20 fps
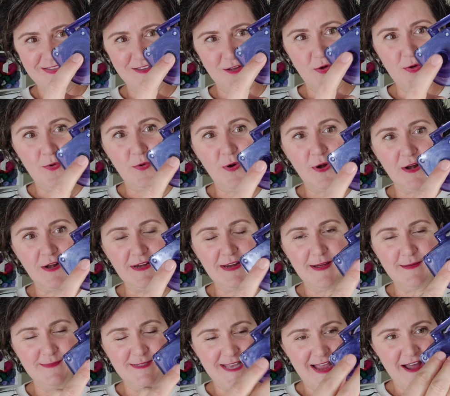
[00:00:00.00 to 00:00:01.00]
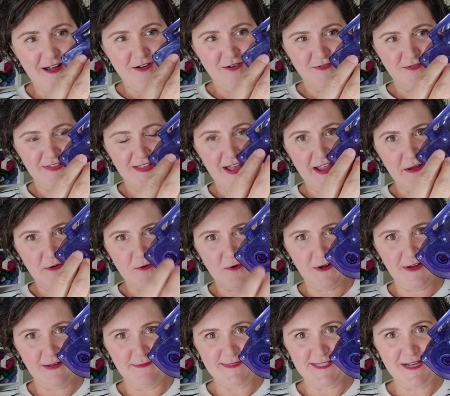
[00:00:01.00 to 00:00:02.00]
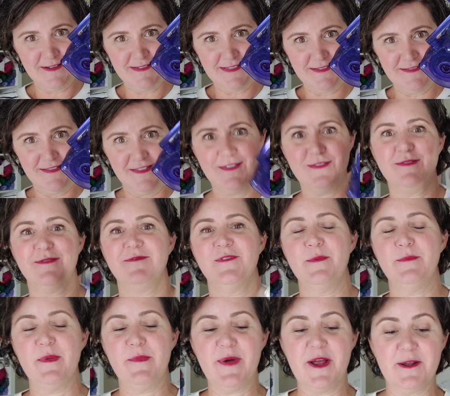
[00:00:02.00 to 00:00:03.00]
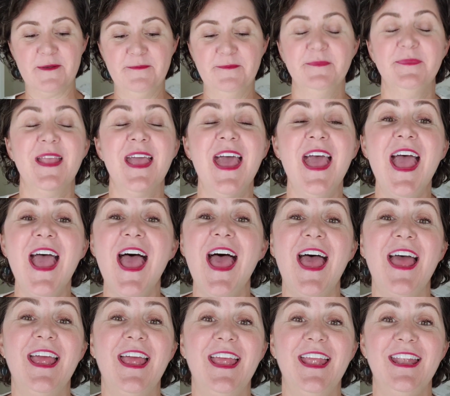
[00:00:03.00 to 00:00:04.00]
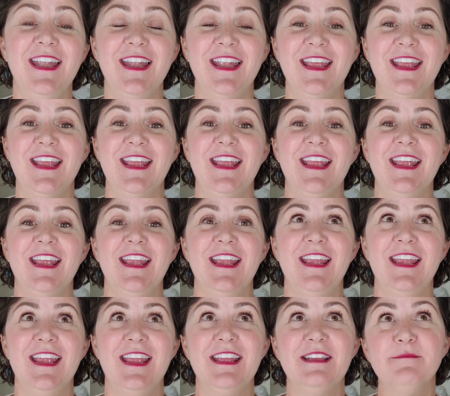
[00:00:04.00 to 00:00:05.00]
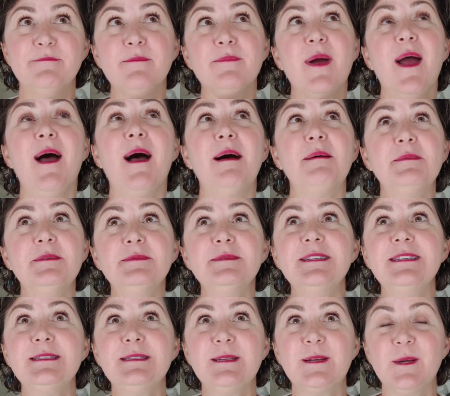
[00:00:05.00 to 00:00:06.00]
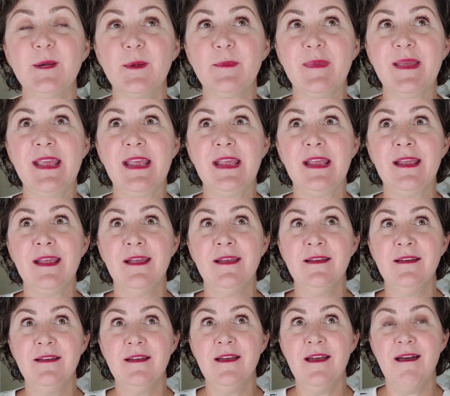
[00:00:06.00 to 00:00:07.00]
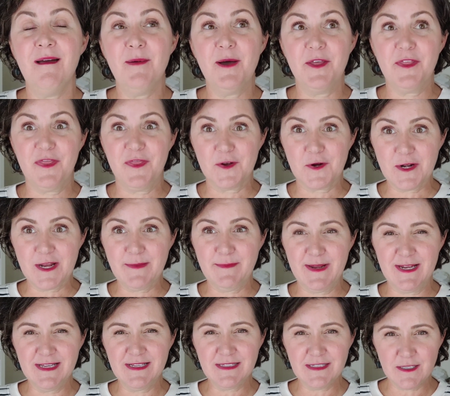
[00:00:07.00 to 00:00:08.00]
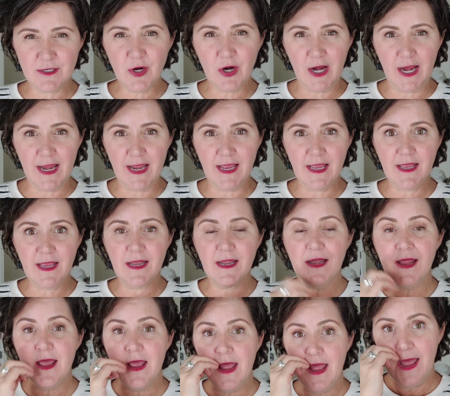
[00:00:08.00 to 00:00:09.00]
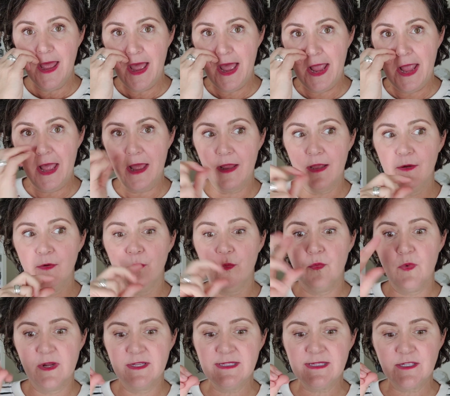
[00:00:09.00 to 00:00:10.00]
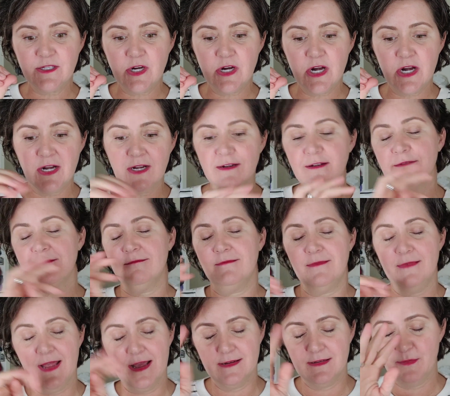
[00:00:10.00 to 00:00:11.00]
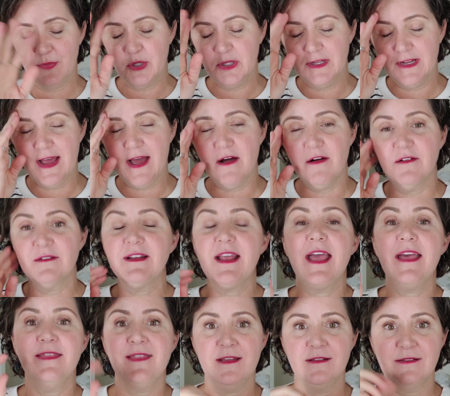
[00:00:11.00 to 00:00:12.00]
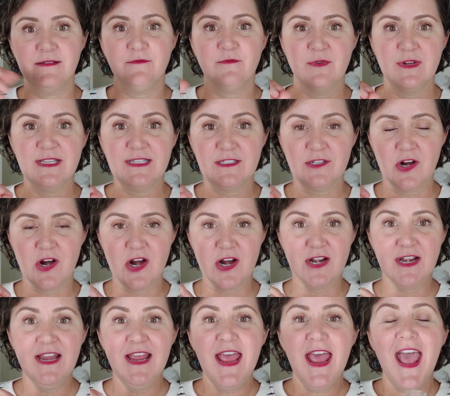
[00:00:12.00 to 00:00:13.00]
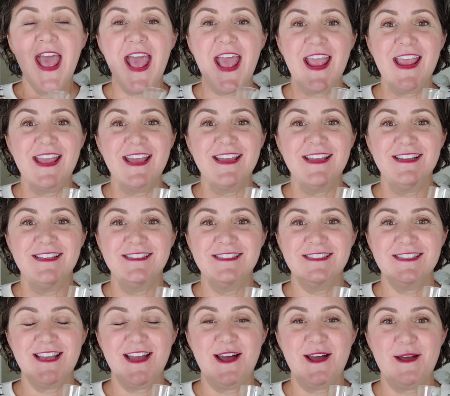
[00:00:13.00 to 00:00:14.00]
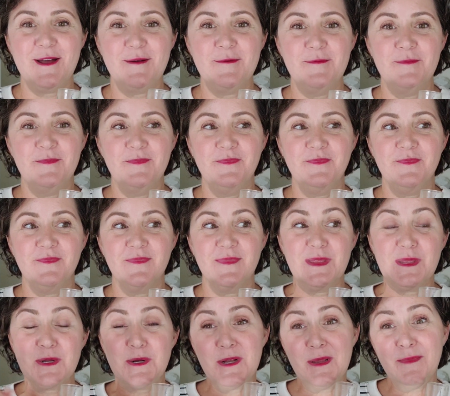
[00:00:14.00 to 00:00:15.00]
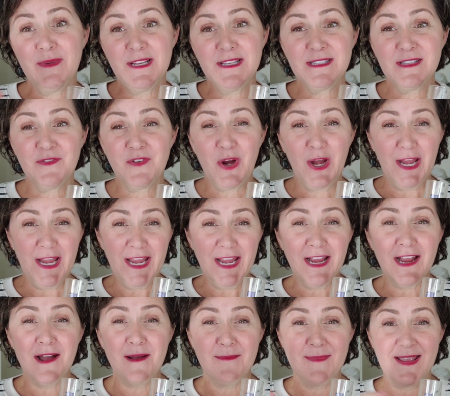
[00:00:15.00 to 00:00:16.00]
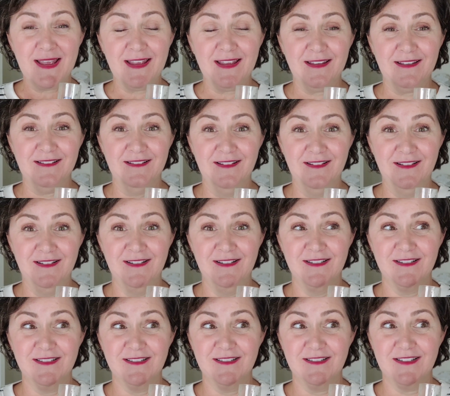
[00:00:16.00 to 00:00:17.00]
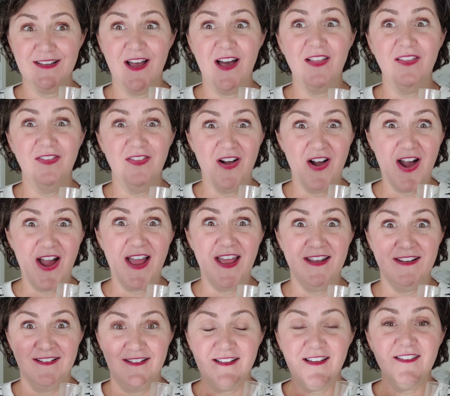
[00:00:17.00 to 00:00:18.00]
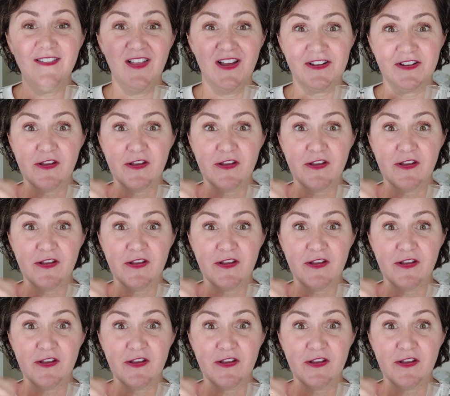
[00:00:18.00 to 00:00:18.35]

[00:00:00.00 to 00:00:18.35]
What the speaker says: cord comes out, the I-cord comes out from the bottom. And it probably took me about 30 minutes to crank it. I had one start, had to pull it out and then restart. And 30 minutes of cranking got me a lot of